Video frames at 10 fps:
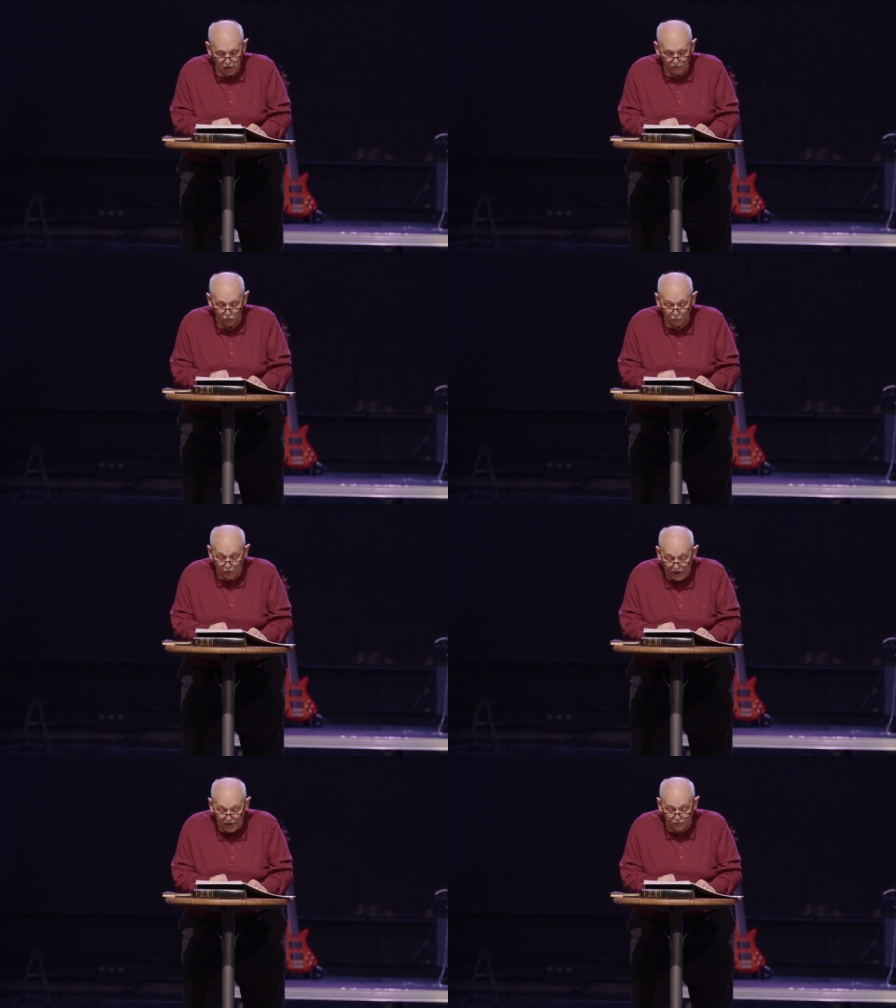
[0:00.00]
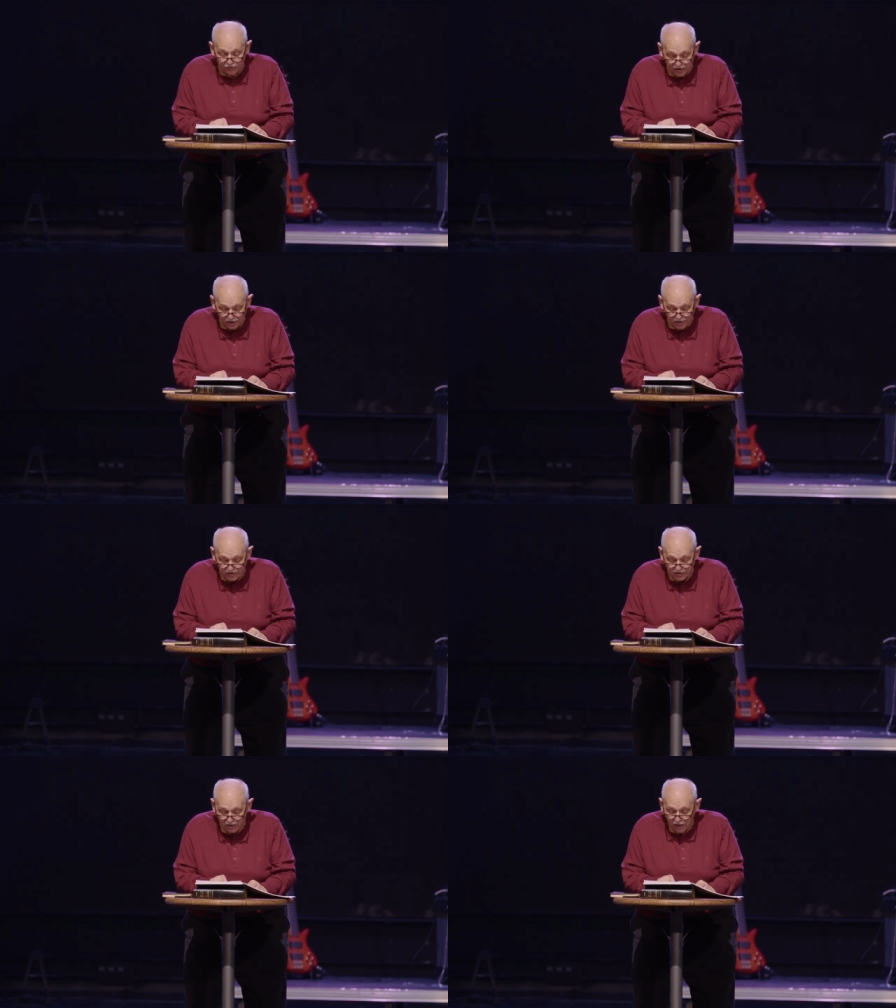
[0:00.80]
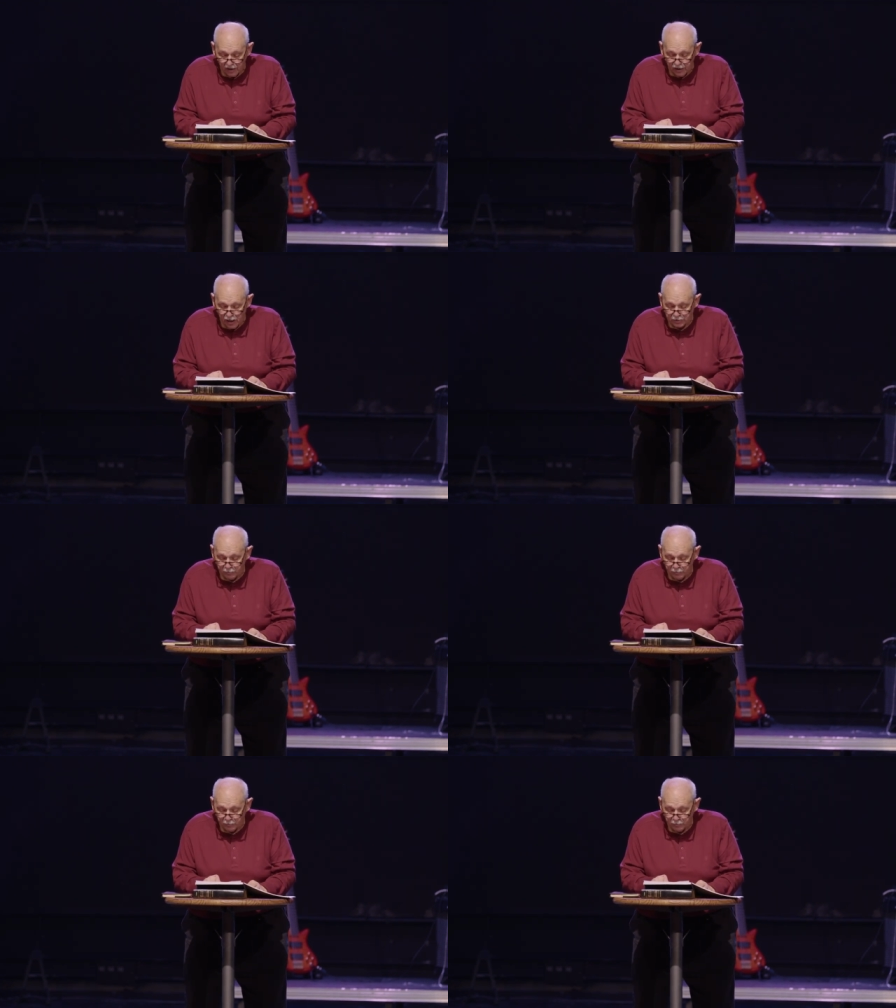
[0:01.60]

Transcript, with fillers: For by these he has